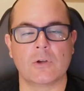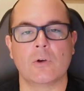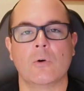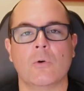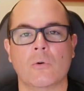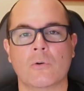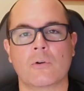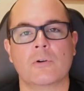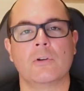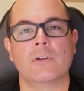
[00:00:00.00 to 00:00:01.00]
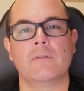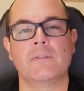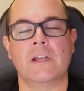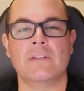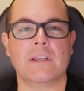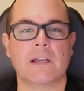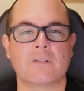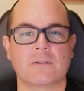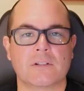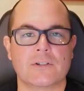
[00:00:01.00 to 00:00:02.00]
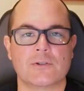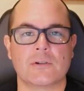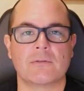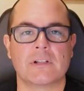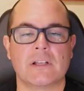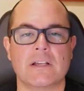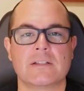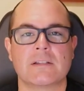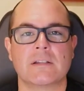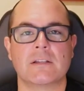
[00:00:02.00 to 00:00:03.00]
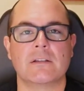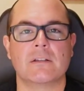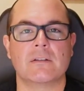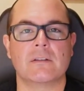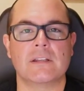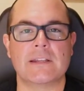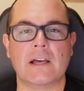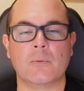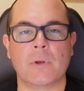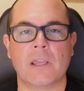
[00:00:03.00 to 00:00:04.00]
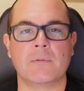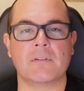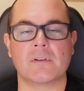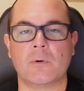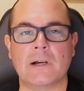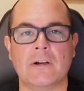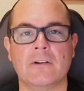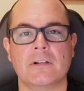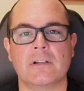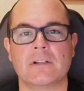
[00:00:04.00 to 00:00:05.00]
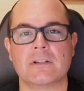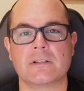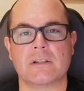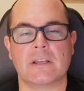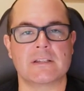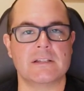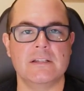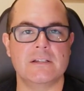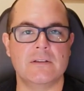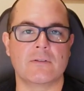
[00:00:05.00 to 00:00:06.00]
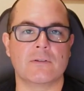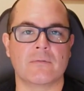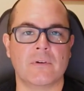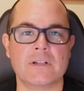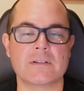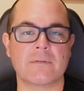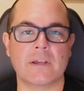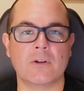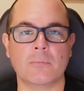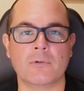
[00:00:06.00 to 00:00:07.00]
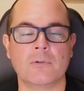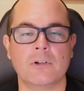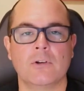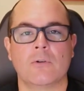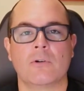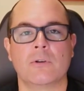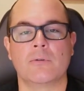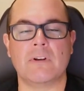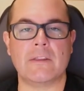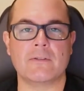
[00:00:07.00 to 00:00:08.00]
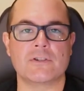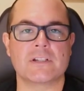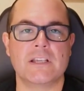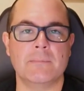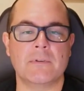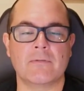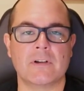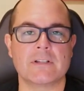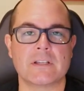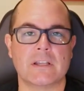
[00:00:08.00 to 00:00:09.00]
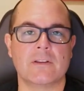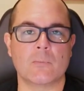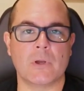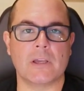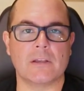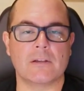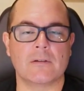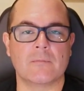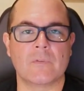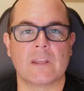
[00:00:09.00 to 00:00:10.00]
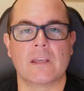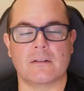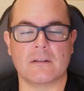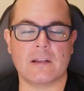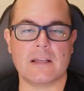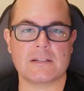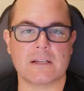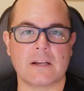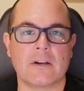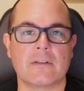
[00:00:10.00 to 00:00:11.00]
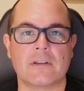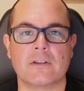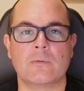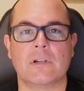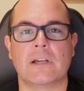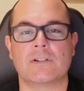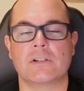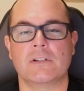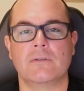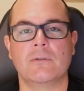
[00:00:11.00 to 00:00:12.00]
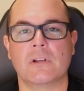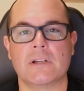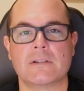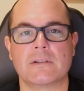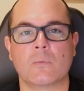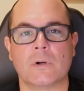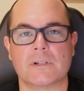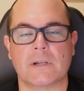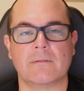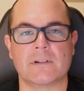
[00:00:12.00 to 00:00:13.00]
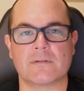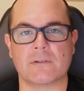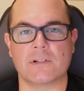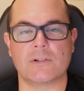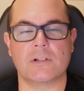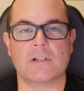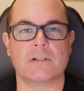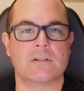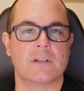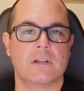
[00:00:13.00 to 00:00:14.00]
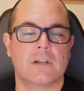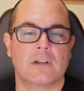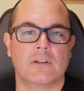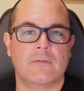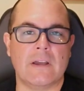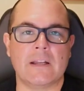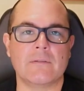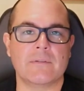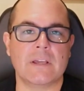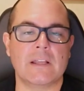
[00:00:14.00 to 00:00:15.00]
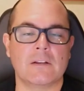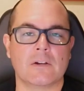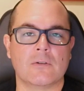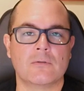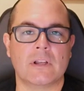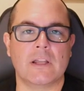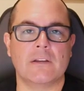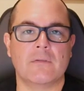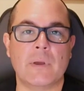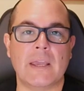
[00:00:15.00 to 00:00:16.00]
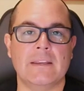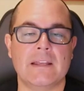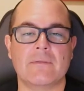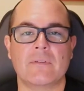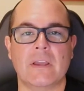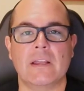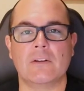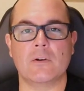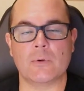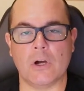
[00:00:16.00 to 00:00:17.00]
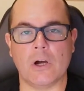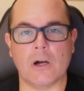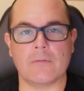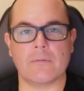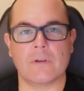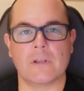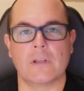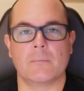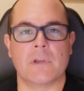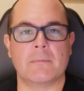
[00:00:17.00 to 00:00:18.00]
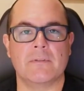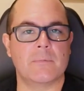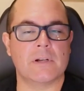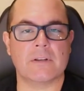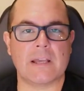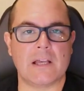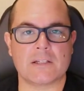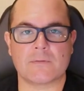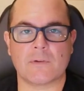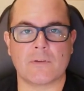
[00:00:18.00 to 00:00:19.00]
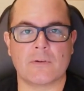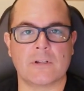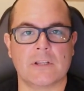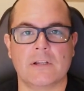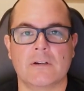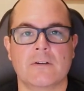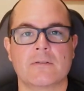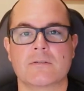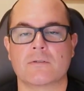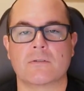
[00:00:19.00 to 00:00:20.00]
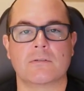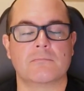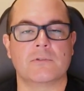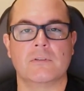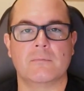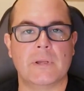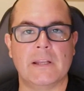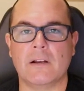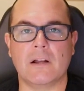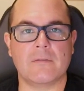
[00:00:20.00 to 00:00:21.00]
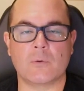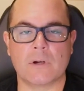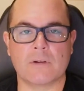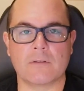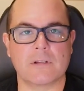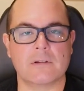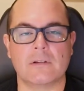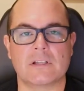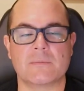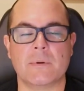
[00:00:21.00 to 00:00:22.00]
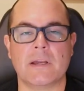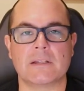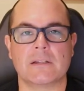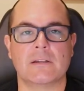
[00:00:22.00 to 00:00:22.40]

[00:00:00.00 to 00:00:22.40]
or you've done the calculation and realized that the down payment required exceeds either your funds available, or you'd rather just keep the funds in the bank. And the last area that you would actually utilize the one-time restoration is you've had a VA loan and you've paid that VA loan off. Maybe you've been in the house for 30 years or you've paid it off quicker than expected.